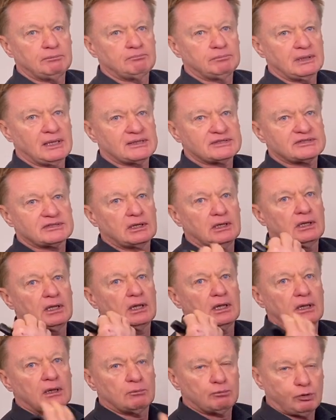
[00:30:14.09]
Plus,
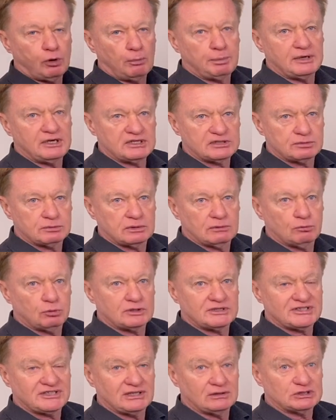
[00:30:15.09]
properties would
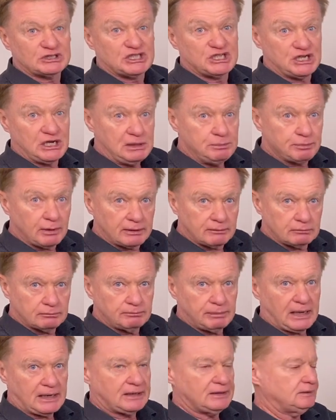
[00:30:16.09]
sell cheaper
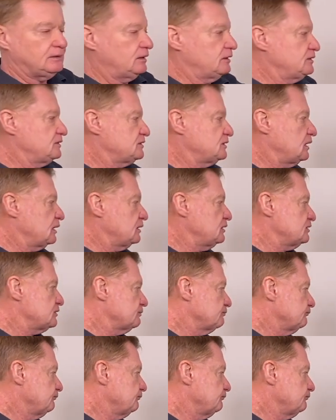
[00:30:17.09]
back in those days.